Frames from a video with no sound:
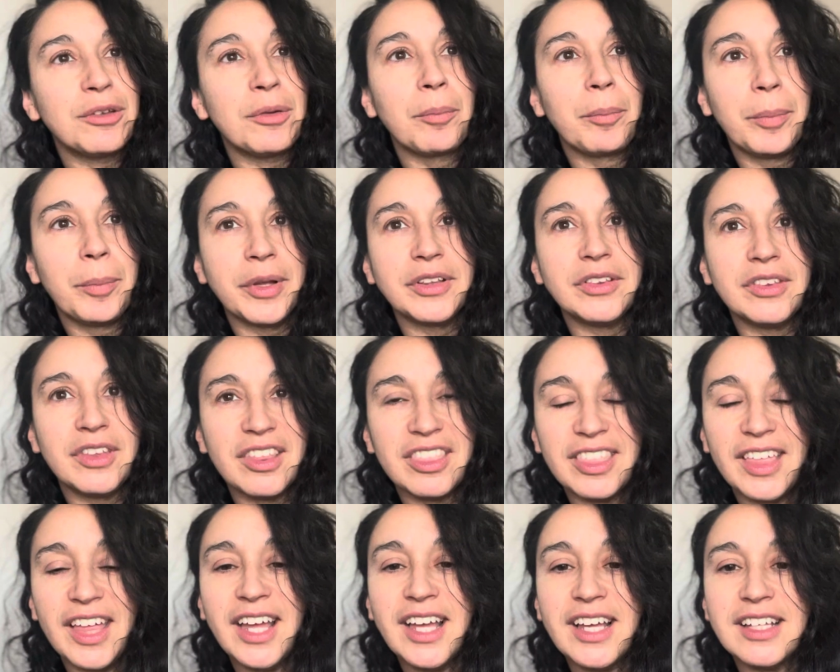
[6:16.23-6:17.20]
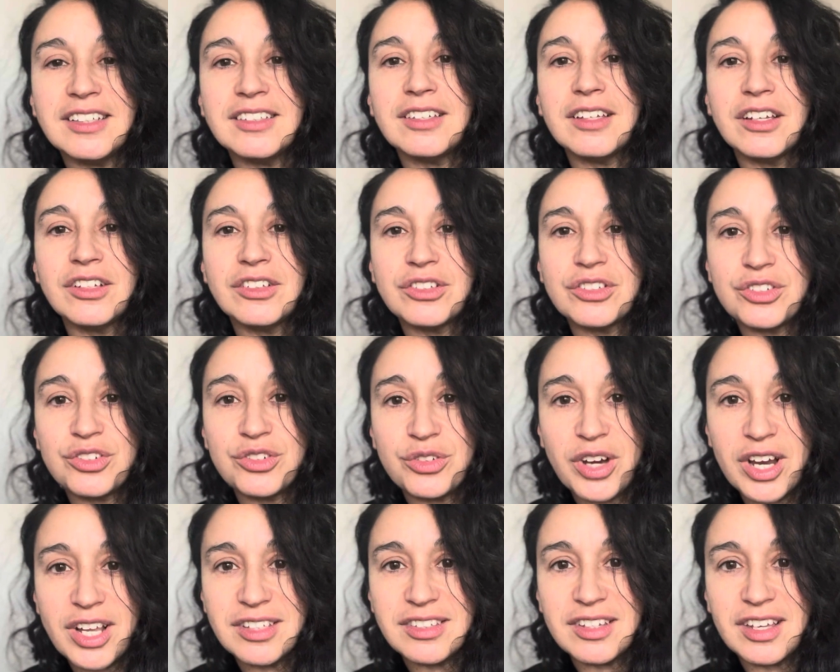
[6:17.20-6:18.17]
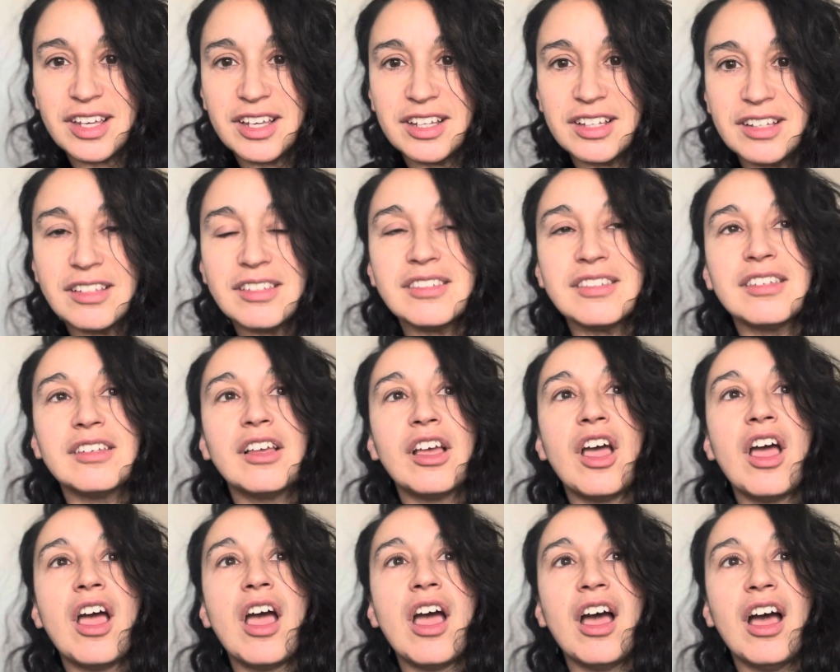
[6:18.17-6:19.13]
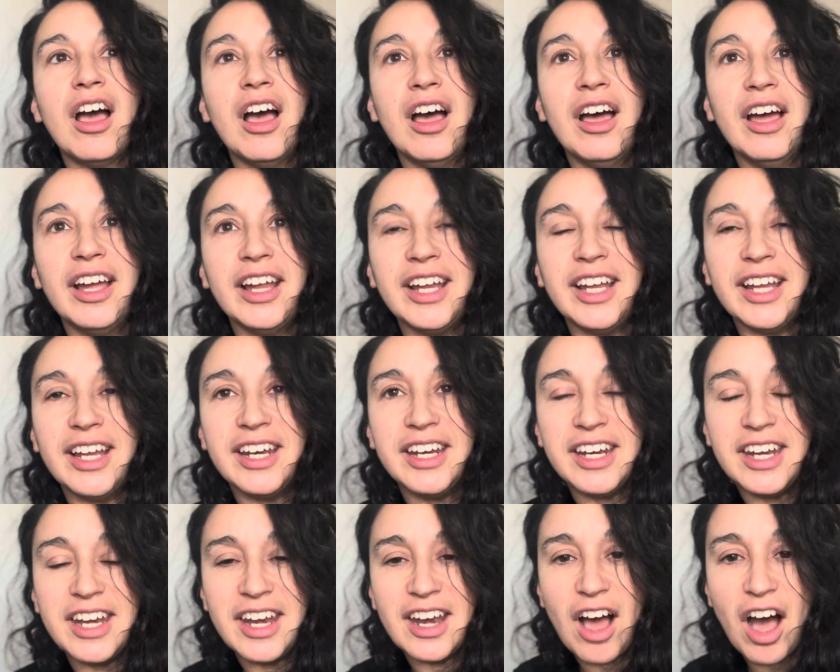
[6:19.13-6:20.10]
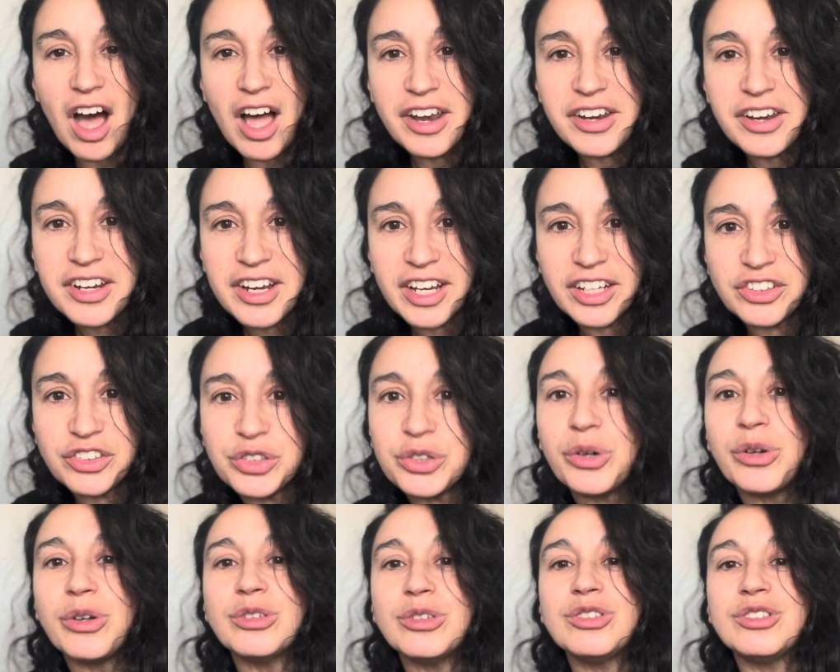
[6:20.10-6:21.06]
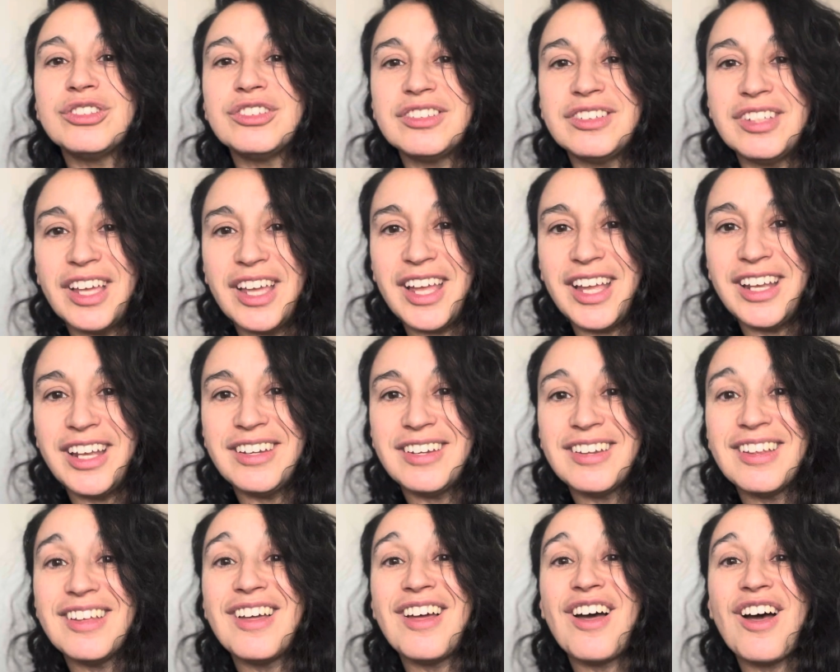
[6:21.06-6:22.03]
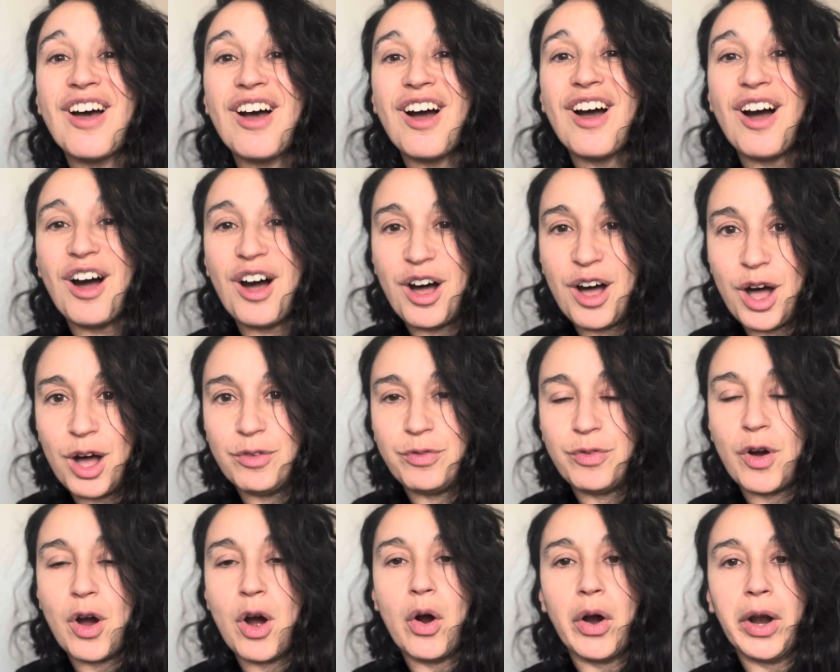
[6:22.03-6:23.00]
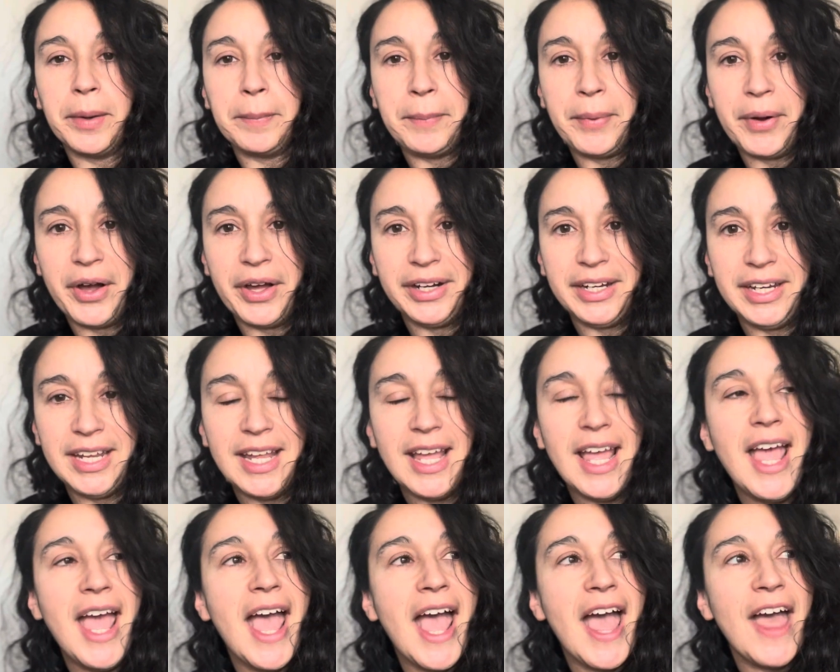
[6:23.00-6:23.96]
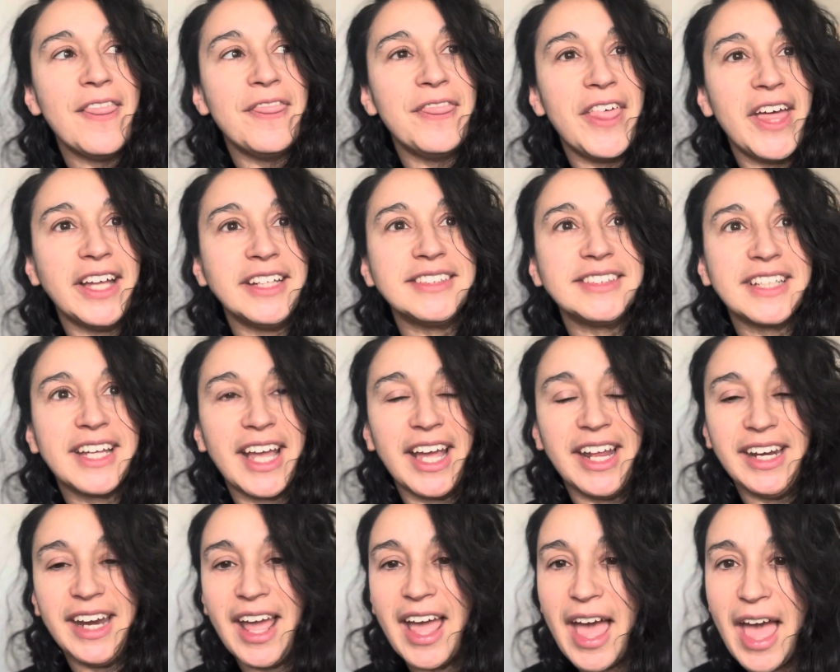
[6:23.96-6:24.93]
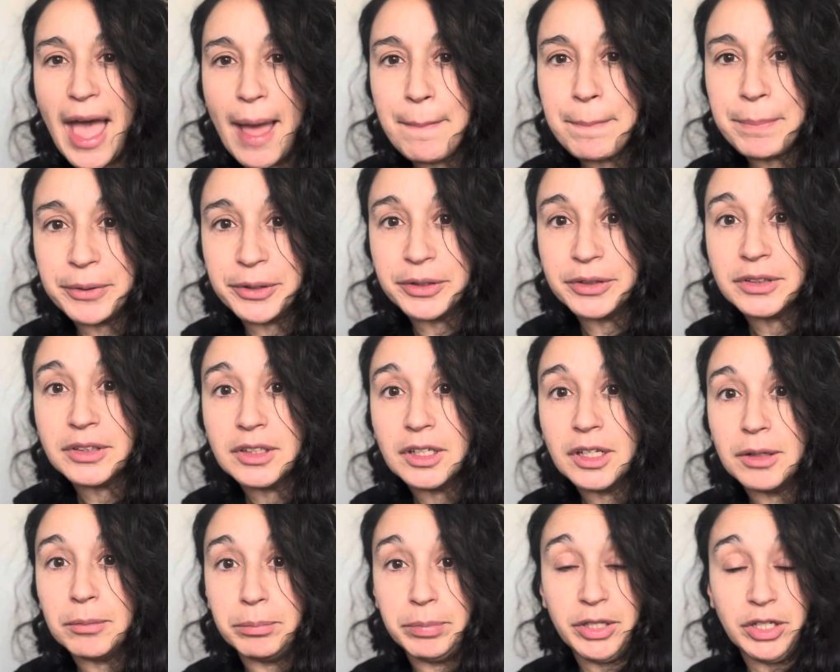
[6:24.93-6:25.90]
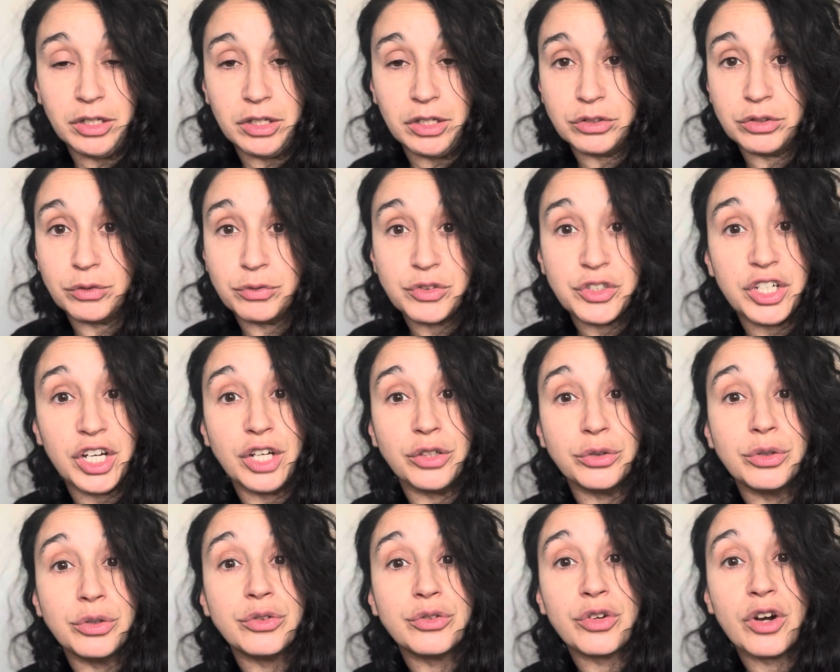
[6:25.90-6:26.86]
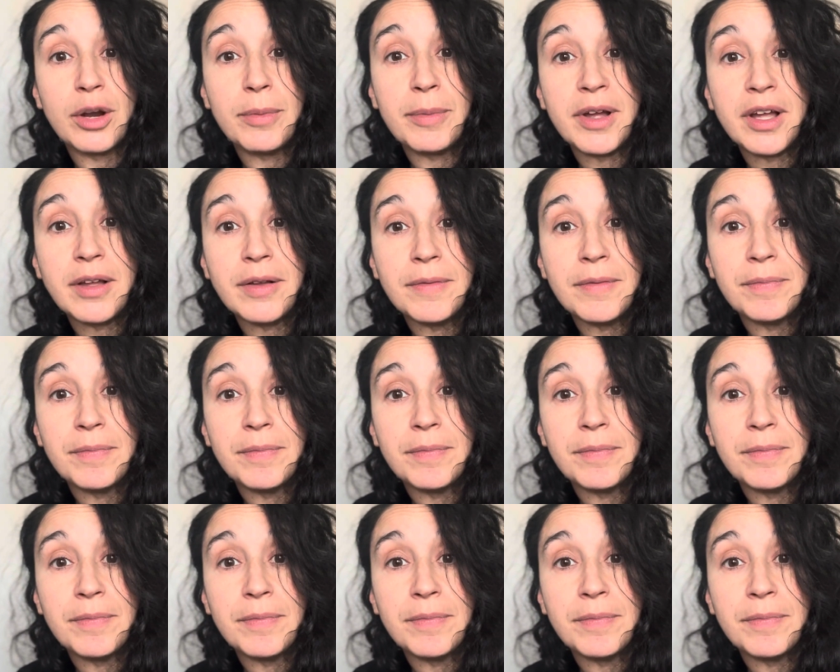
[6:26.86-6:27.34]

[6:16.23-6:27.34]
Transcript: But the thing is, stress is an unnatural state of our body, and that can happen because of childhood trauma,